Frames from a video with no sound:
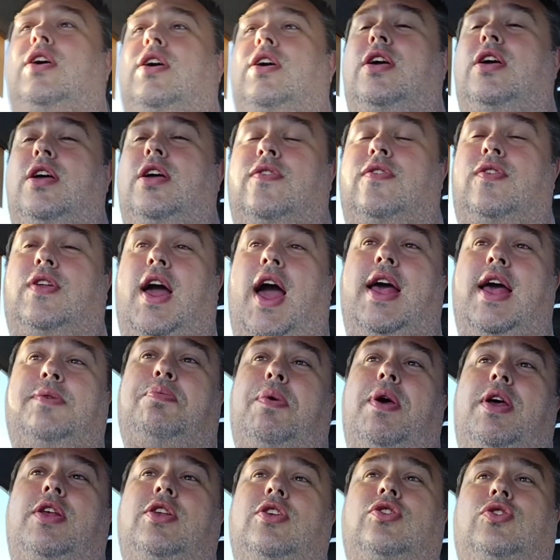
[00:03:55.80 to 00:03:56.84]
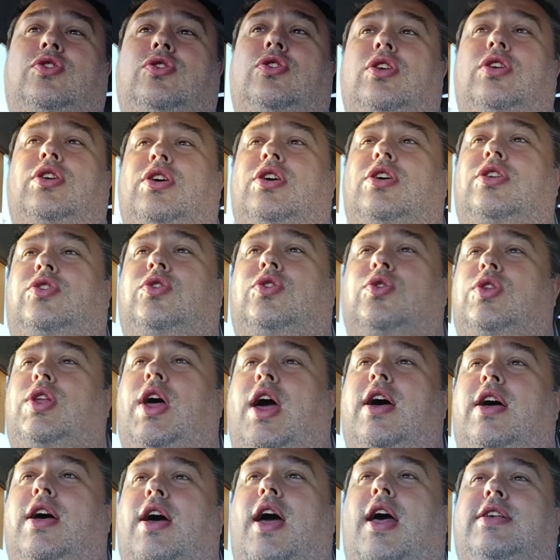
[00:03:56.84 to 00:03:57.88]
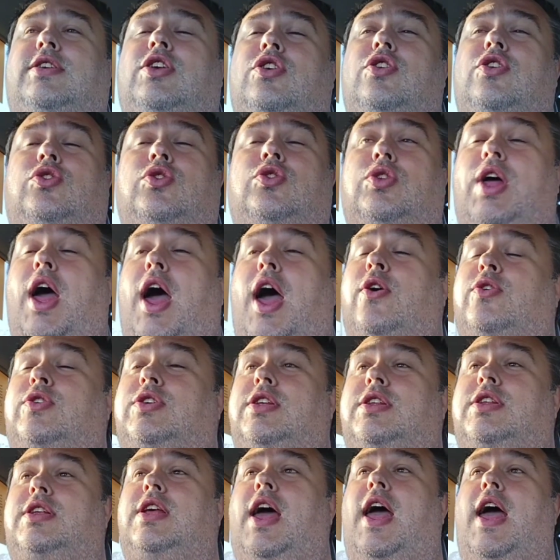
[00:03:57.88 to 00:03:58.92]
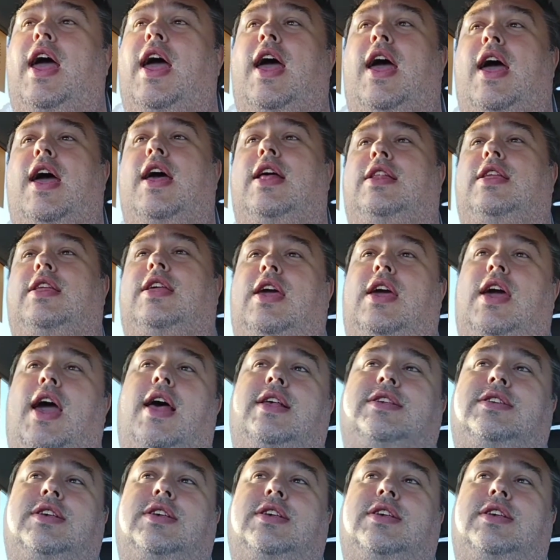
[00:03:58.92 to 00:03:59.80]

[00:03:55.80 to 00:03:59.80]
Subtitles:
if the guy's paying you asking you $2,000 and he has the